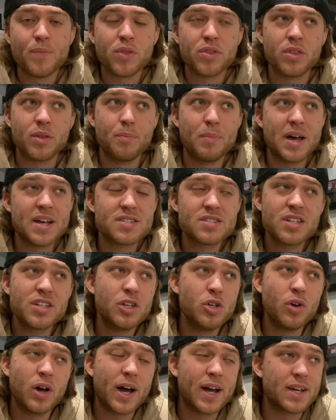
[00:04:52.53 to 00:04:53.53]
the best
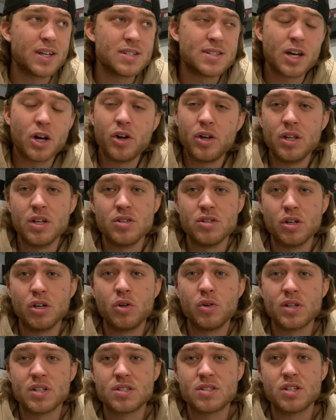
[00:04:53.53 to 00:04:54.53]
thing I can tell you to
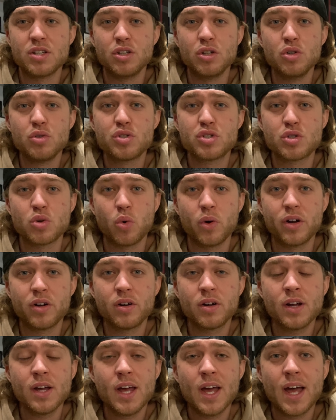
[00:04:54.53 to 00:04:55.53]
do is to use
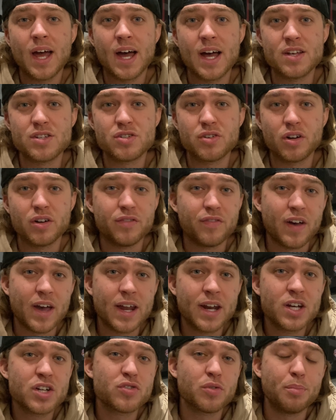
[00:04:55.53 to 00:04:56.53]
Twitter as your
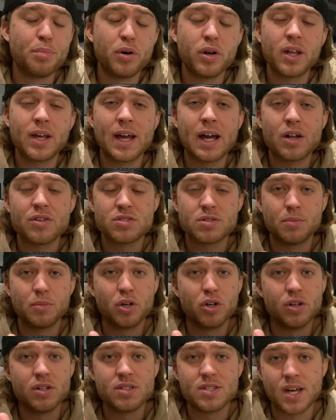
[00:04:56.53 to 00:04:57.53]
advantage for putting out some
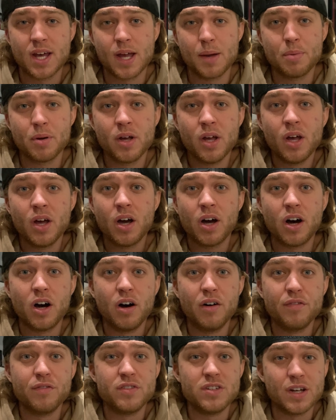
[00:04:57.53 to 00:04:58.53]
good tape
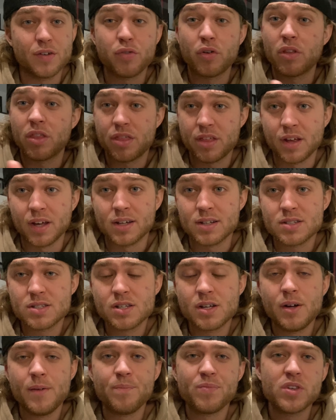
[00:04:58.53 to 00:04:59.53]
of different things.
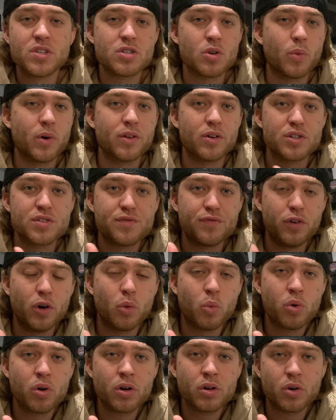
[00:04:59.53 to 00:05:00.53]
So whether it's
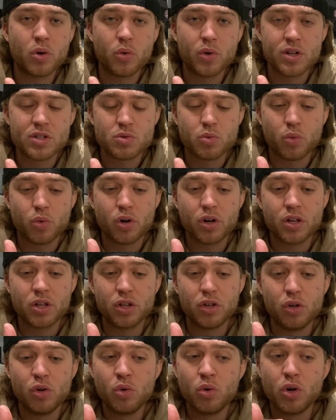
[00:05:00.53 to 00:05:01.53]
footwork or it's
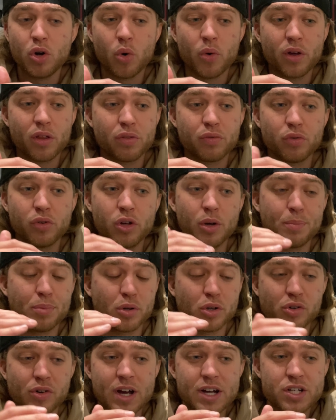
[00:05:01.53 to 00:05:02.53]
you going through your
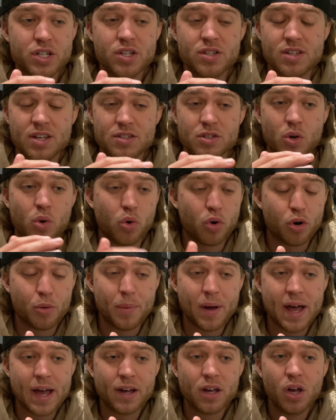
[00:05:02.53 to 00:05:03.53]
progressions as a
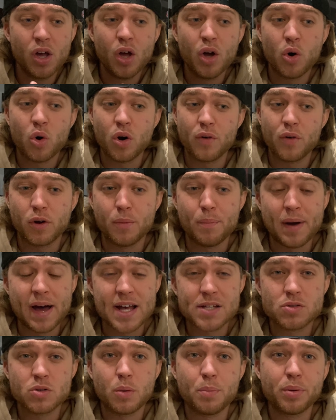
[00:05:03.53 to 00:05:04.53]
quarterback, or
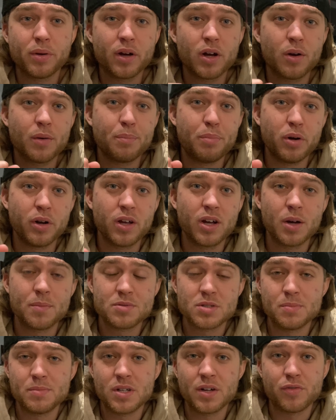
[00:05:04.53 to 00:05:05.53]
basketball player, putting up
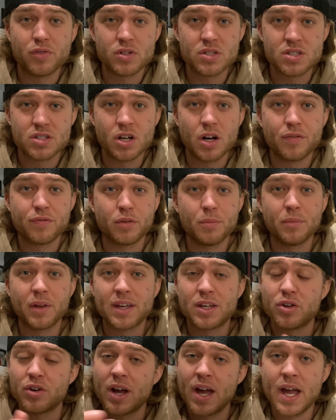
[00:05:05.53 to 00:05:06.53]
some different stuff from
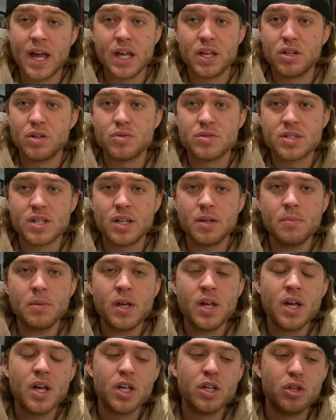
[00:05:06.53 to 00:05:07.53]
like your AAU team,
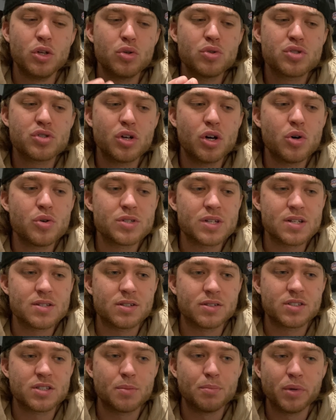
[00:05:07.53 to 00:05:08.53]
use those
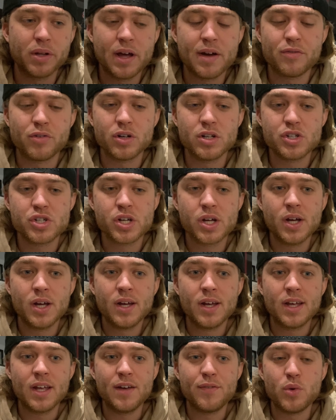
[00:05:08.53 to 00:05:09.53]
as some leverage
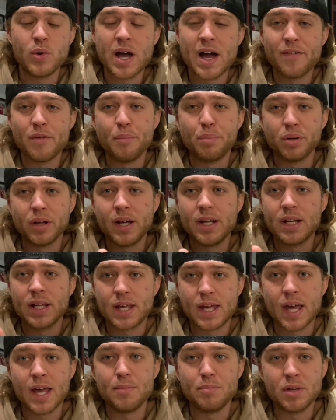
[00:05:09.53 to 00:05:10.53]
if you haven't played in a
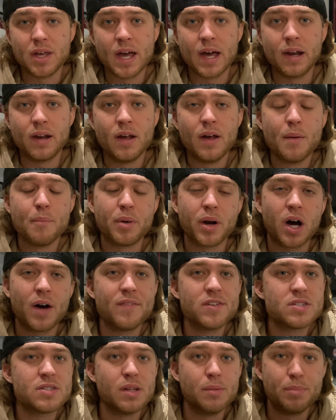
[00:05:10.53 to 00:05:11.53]
game yet. But
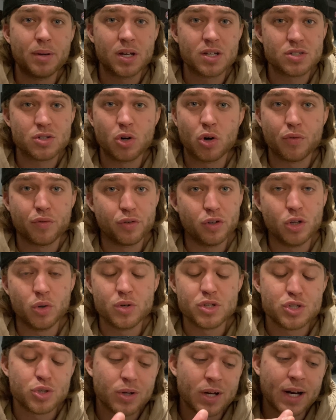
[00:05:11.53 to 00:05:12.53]
obviously the biggest goal for you
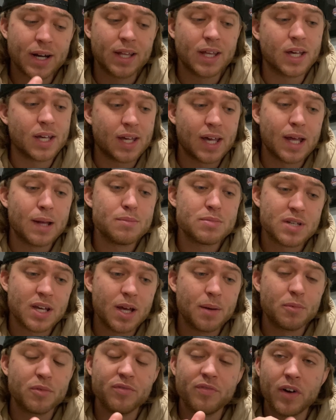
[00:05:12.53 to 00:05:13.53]
is you got to get game
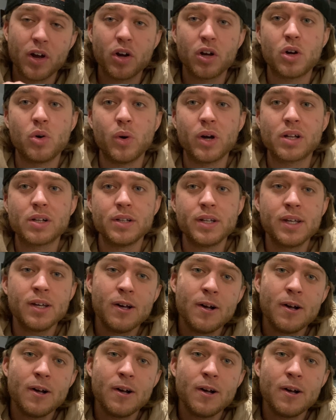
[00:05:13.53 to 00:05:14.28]
tape very quickly